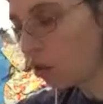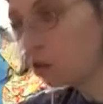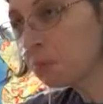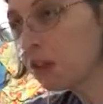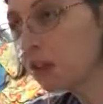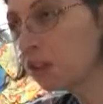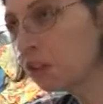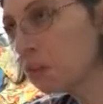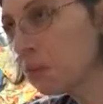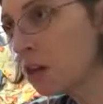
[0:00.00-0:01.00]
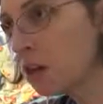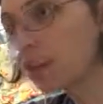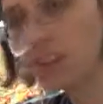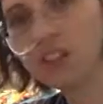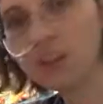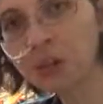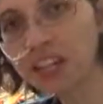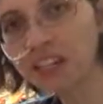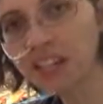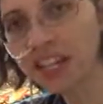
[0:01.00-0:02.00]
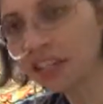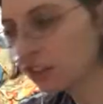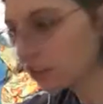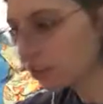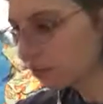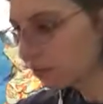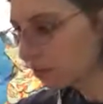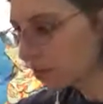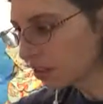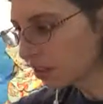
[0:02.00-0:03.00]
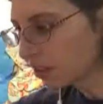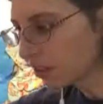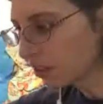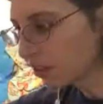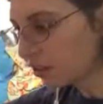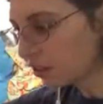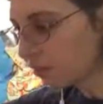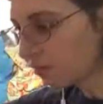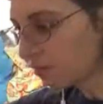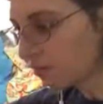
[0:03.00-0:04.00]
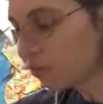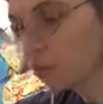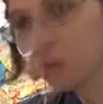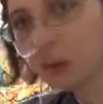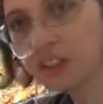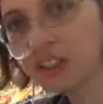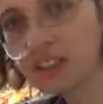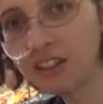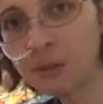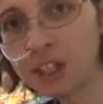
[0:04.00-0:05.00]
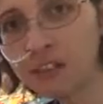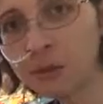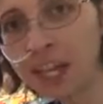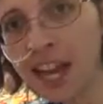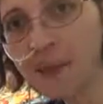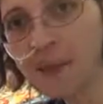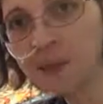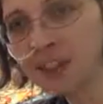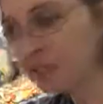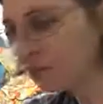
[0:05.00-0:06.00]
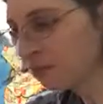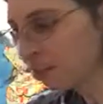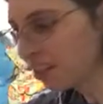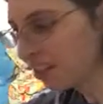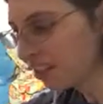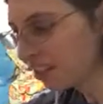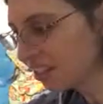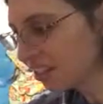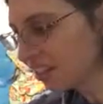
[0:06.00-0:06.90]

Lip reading: old milk, new milk. You don't want any chance of, you know, food poisoning or whatever would happen with formula.